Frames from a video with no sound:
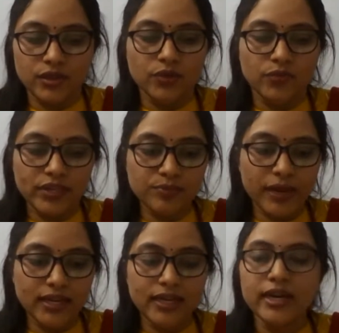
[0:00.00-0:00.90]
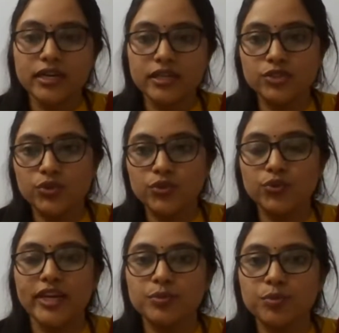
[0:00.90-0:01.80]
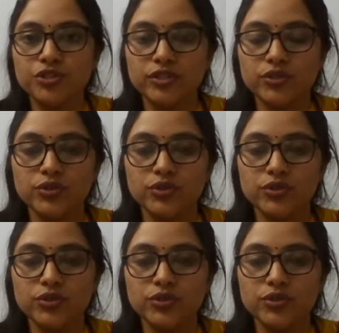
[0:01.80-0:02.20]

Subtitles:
which mainly occurs due to exposure